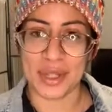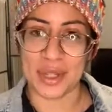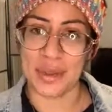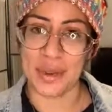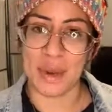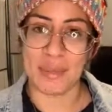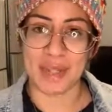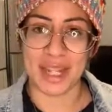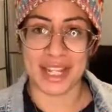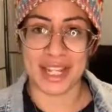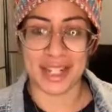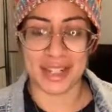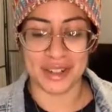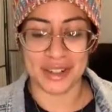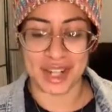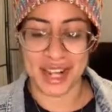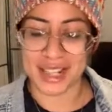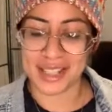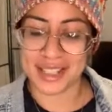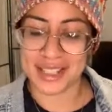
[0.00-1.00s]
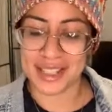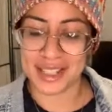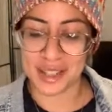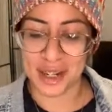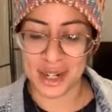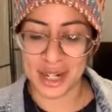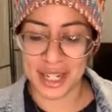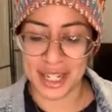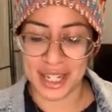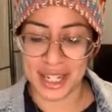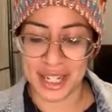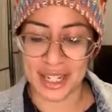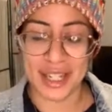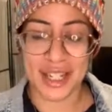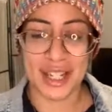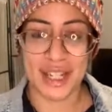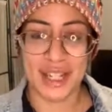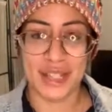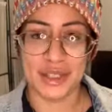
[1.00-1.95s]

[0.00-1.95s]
I'm getting your night started.